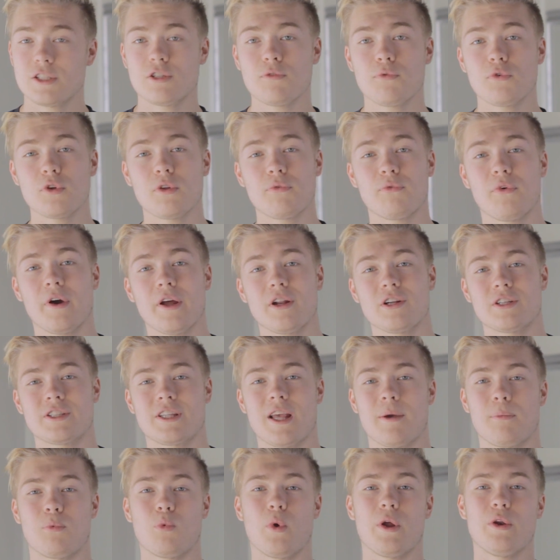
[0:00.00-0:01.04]
So for the final
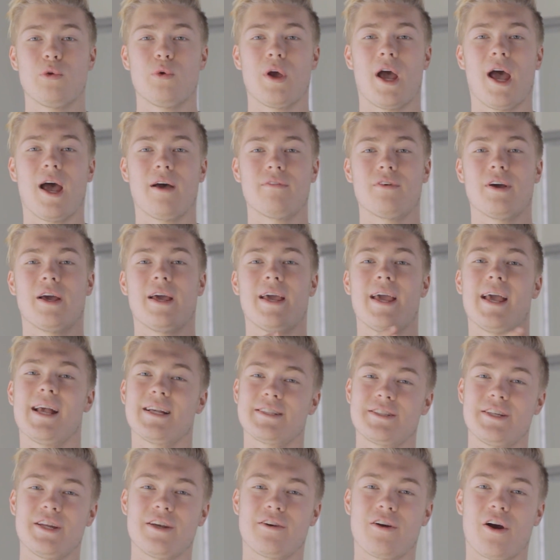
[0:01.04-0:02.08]
step, when you have
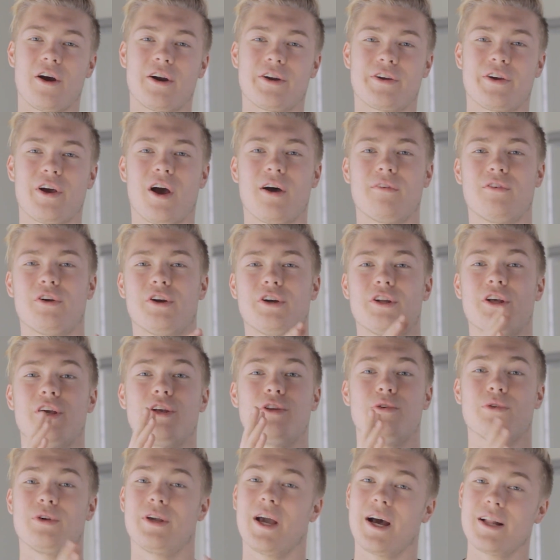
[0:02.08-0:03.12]
SD card covered,
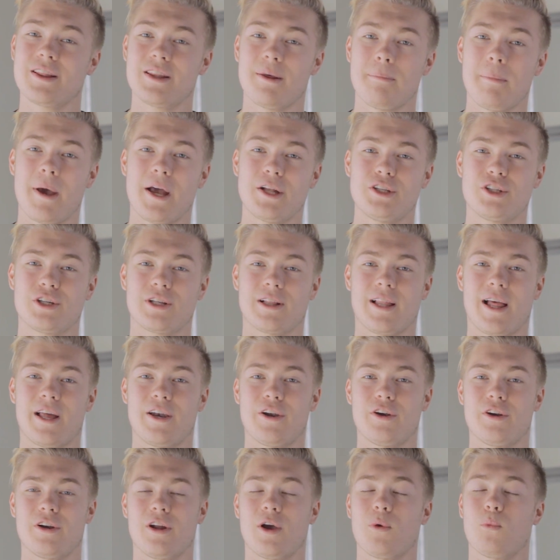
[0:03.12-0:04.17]
you got the Magic
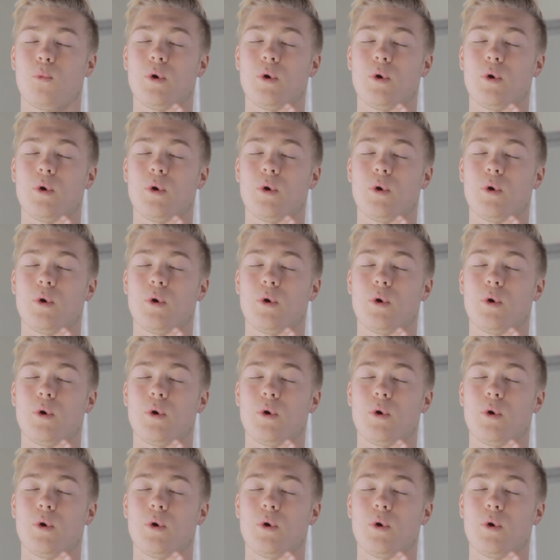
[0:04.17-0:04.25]
Lantern,